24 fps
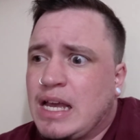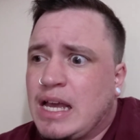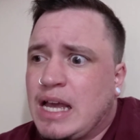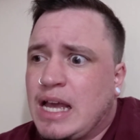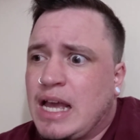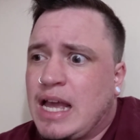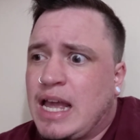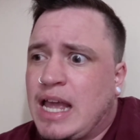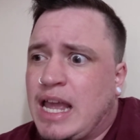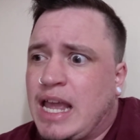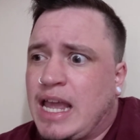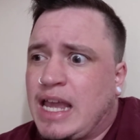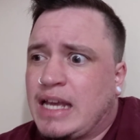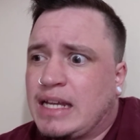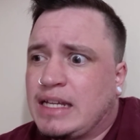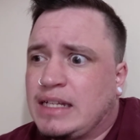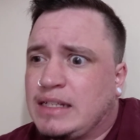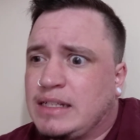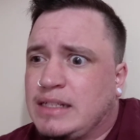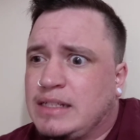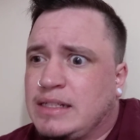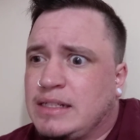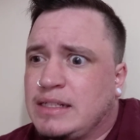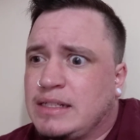
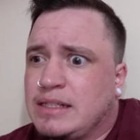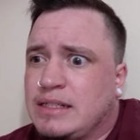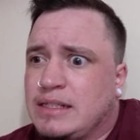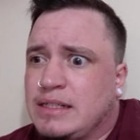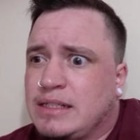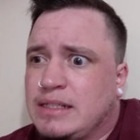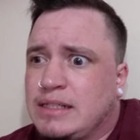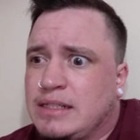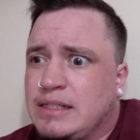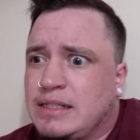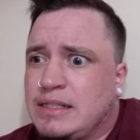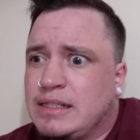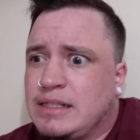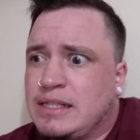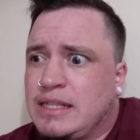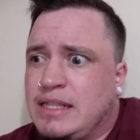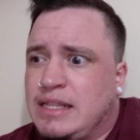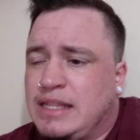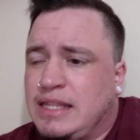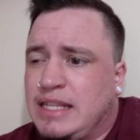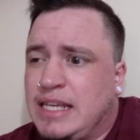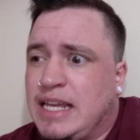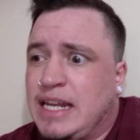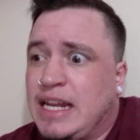And
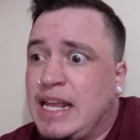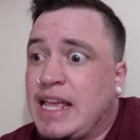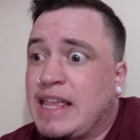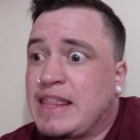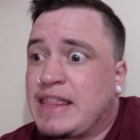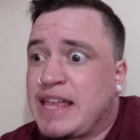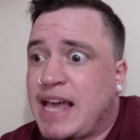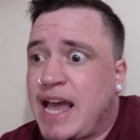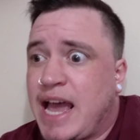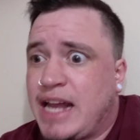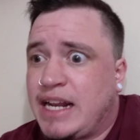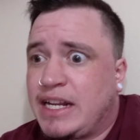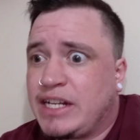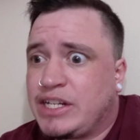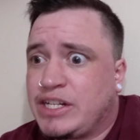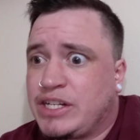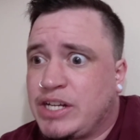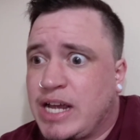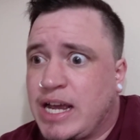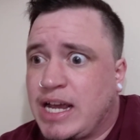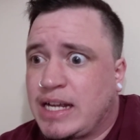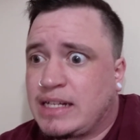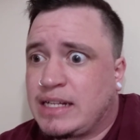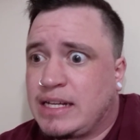getting that in
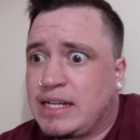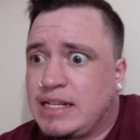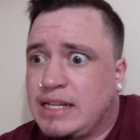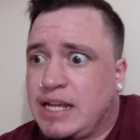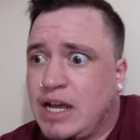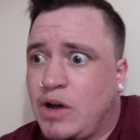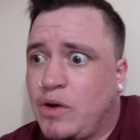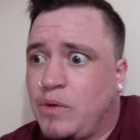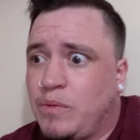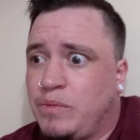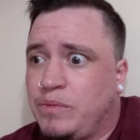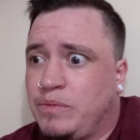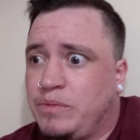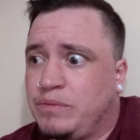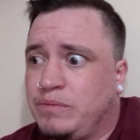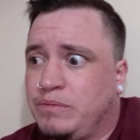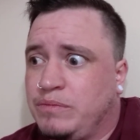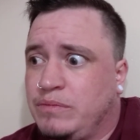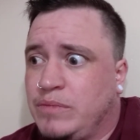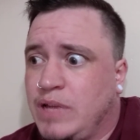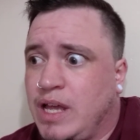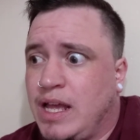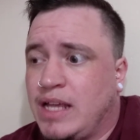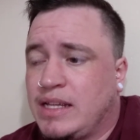check has
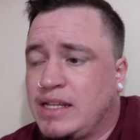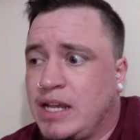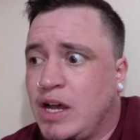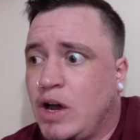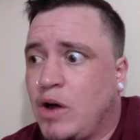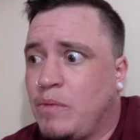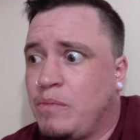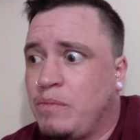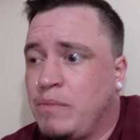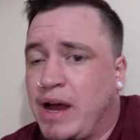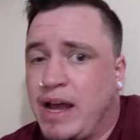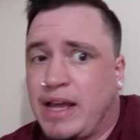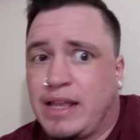helped my